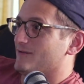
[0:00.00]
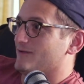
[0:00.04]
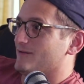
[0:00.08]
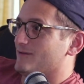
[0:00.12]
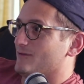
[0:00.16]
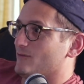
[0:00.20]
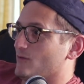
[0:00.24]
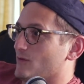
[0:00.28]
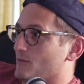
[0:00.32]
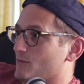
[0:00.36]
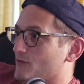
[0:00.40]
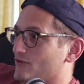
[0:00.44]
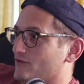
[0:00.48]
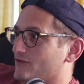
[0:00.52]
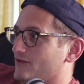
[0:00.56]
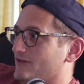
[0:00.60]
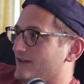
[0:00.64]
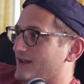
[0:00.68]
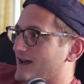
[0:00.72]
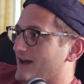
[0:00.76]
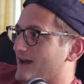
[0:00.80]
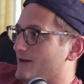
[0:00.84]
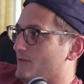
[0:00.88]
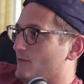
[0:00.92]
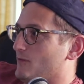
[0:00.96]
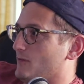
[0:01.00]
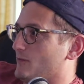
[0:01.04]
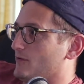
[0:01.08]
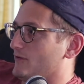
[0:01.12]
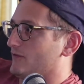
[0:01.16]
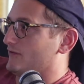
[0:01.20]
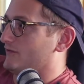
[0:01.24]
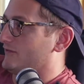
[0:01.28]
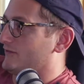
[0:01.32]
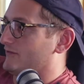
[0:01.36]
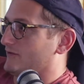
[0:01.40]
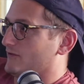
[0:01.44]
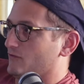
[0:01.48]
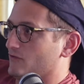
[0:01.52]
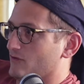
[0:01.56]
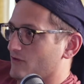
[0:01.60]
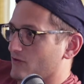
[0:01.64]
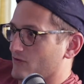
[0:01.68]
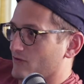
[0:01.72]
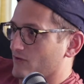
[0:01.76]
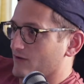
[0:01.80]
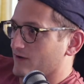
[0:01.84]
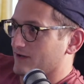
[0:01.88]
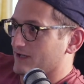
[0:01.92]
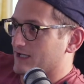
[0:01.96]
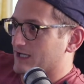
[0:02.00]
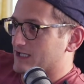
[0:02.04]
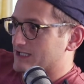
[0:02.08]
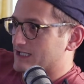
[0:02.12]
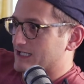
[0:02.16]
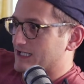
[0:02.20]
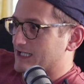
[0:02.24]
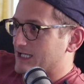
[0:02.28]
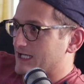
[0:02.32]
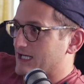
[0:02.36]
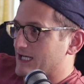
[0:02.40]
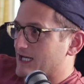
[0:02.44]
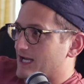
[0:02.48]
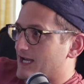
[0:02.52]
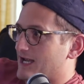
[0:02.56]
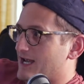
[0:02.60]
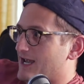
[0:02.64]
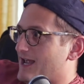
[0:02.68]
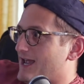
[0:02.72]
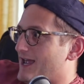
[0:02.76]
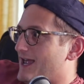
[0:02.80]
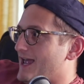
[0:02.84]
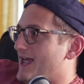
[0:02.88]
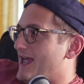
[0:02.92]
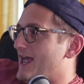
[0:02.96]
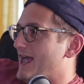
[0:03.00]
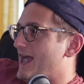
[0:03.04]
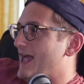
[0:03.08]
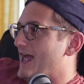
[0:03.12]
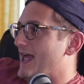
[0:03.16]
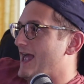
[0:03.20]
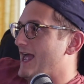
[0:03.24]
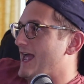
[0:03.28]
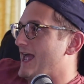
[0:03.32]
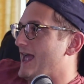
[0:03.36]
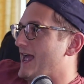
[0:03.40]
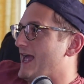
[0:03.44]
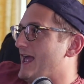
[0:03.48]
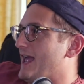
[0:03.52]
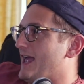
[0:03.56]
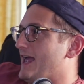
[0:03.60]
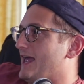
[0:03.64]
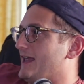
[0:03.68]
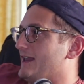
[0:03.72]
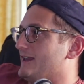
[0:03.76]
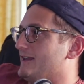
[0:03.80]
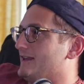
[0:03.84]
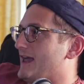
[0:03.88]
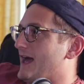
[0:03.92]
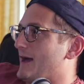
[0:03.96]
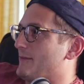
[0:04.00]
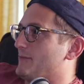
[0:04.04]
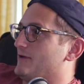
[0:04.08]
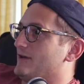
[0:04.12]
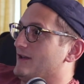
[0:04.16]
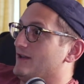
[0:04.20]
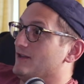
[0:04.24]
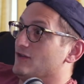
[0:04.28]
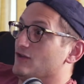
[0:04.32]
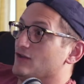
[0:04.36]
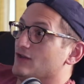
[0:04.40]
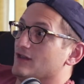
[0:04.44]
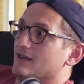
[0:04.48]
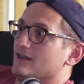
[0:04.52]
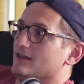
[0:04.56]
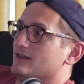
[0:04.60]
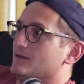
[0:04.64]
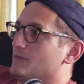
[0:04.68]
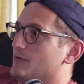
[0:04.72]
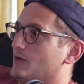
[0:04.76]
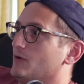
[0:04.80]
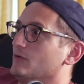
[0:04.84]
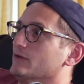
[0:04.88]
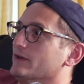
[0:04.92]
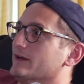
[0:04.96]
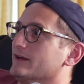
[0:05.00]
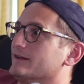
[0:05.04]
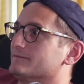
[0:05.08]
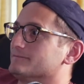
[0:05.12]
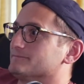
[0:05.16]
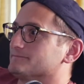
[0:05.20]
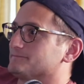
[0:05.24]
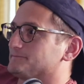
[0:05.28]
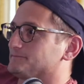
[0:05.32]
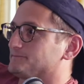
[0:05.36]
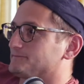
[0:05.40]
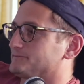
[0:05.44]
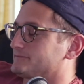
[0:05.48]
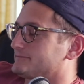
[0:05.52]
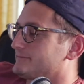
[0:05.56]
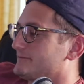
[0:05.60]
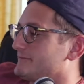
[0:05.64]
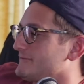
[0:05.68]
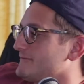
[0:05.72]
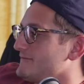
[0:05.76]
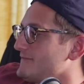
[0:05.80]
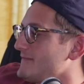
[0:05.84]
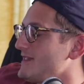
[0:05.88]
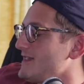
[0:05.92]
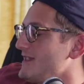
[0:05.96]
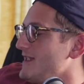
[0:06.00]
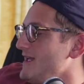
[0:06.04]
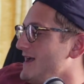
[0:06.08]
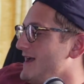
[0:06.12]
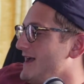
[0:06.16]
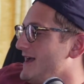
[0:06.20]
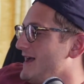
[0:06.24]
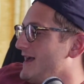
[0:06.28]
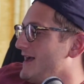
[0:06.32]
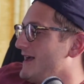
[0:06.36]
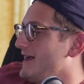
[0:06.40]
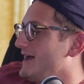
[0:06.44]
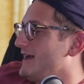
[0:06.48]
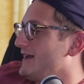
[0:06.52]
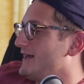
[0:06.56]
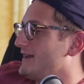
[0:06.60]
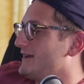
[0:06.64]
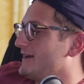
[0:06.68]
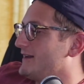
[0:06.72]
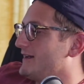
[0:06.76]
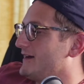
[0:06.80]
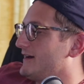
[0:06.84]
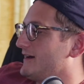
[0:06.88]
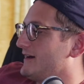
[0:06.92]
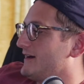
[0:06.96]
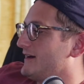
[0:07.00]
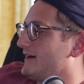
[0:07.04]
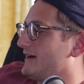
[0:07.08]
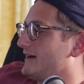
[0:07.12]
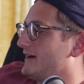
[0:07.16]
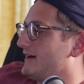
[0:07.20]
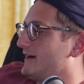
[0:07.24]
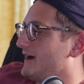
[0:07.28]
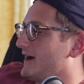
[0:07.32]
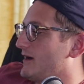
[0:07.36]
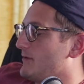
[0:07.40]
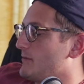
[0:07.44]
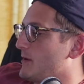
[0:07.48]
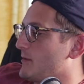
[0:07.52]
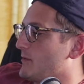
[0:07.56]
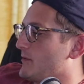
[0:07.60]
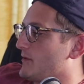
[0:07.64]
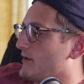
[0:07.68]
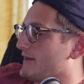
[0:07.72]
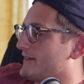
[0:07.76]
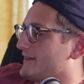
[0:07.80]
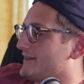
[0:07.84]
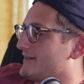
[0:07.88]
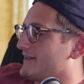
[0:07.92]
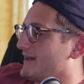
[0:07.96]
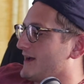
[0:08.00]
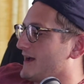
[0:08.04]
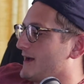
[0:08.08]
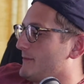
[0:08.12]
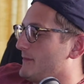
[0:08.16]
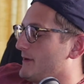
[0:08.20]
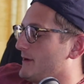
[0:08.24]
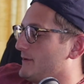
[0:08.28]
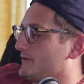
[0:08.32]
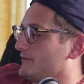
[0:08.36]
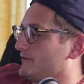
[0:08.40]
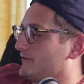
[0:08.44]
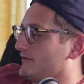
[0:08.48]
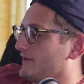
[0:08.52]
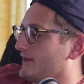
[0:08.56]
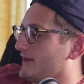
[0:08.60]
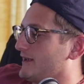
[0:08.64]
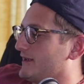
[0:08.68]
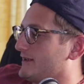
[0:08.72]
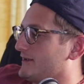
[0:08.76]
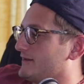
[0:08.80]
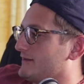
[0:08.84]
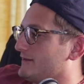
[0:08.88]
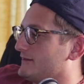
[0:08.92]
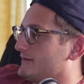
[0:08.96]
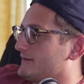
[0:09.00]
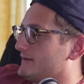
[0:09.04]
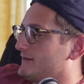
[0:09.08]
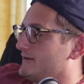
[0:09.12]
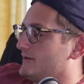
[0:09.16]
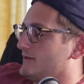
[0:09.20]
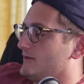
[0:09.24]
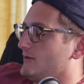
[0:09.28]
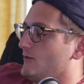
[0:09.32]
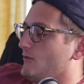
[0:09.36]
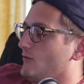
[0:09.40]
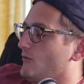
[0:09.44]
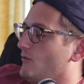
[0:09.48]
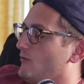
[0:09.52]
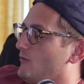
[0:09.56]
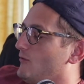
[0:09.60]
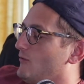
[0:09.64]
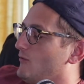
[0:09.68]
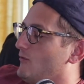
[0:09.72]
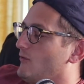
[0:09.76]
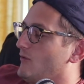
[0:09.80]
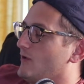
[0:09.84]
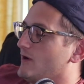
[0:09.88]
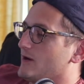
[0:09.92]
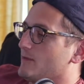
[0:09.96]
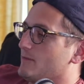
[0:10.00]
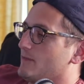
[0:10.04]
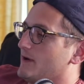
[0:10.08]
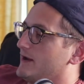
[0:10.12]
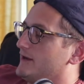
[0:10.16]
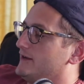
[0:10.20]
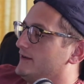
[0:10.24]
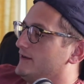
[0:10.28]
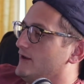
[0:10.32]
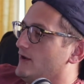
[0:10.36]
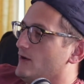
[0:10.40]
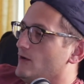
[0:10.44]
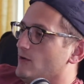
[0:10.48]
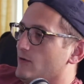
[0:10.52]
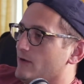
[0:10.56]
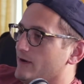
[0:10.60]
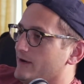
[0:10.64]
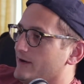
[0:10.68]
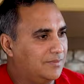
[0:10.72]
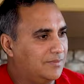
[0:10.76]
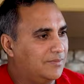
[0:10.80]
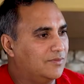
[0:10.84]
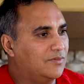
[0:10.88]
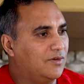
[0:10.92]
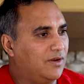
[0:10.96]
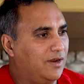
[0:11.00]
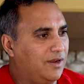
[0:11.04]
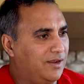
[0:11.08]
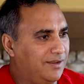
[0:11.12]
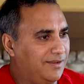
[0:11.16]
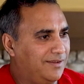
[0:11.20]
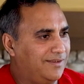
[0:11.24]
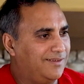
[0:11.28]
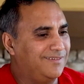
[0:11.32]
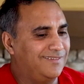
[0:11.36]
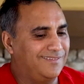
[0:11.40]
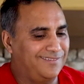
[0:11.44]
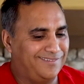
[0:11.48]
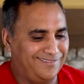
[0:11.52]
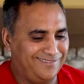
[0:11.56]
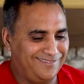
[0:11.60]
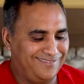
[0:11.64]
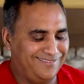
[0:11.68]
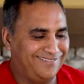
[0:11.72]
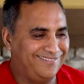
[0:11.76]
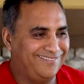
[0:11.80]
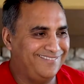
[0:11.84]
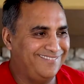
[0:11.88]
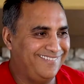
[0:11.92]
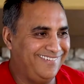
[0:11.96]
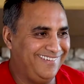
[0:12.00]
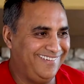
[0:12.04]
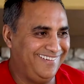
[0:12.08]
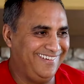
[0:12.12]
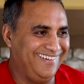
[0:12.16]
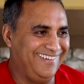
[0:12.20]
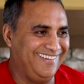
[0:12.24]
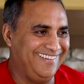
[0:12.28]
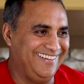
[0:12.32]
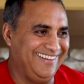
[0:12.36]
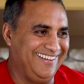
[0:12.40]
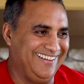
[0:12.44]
One person died, one person's in critical condition, and it happened in the building. And I remember at the time I was like, what am I doing? I should be in med school right now.